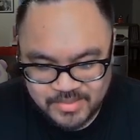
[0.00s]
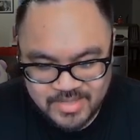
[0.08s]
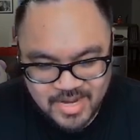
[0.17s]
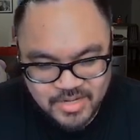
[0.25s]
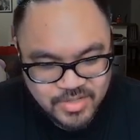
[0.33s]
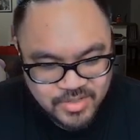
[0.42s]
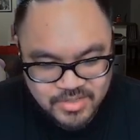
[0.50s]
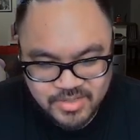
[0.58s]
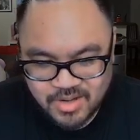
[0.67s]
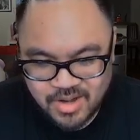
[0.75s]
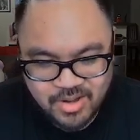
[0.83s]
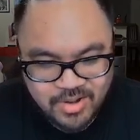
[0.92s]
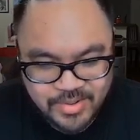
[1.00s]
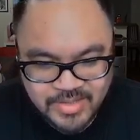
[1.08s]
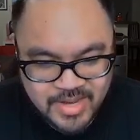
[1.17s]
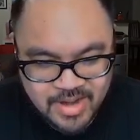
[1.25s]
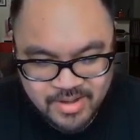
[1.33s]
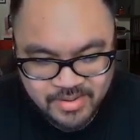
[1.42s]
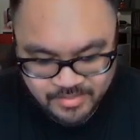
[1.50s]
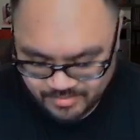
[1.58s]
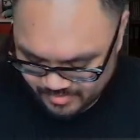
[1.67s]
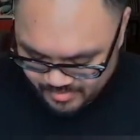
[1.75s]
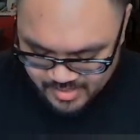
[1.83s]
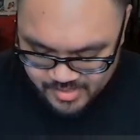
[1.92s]
Textures are always there.
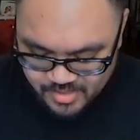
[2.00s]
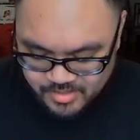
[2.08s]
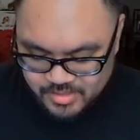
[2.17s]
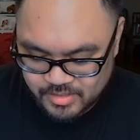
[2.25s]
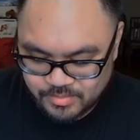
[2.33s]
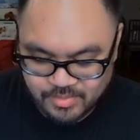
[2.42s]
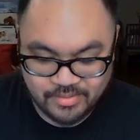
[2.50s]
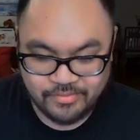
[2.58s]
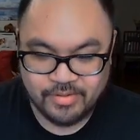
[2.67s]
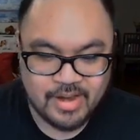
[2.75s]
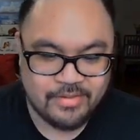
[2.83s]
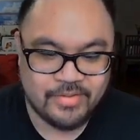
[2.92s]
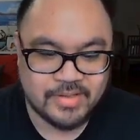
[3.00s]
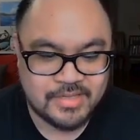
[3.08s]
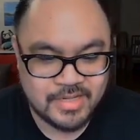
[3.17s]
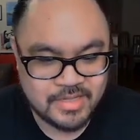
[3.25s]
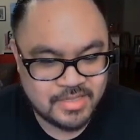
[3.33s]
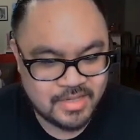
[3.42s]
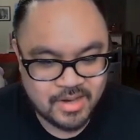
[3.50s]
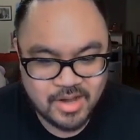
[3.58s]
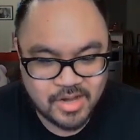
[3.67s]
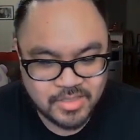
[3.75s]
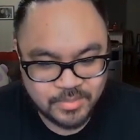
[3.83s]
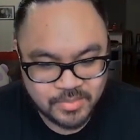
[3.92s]
Thank you, Digimon, for having such
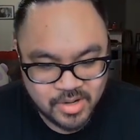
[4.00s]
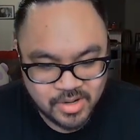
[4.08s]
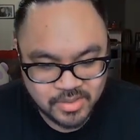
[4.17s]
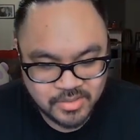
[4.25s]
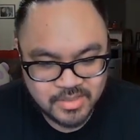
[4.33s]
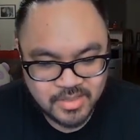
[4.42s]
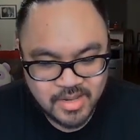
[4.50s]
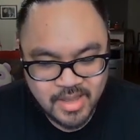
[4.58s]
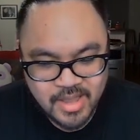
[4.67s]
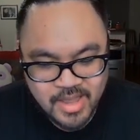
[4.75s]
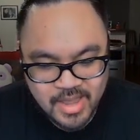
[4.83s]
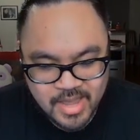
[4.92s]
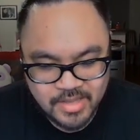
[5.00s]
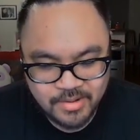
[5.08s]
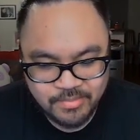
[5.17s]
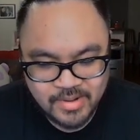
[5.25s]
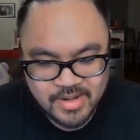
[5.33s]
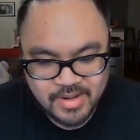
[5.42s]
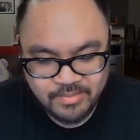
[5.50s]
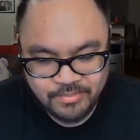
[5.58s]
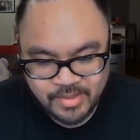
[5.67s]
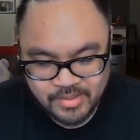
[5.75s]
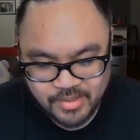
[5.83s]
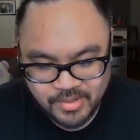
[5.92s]
awesome cards. And then Rina
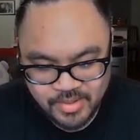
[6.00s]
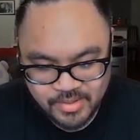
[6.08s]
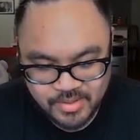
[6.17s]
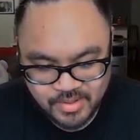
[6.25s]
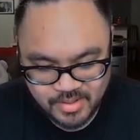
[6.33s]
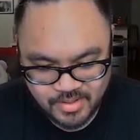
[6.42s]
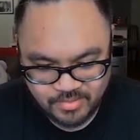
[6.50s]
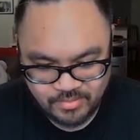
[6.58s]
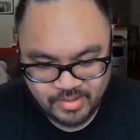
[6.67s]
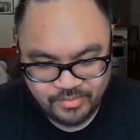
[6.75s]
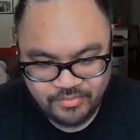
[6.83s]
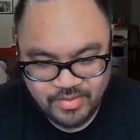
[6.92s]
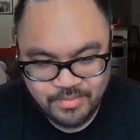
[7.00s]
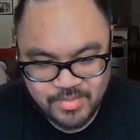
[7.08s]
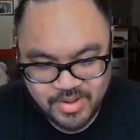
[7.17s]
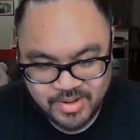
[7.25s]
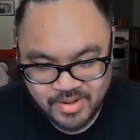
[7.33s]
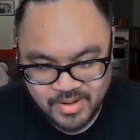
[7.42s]
with Vmon.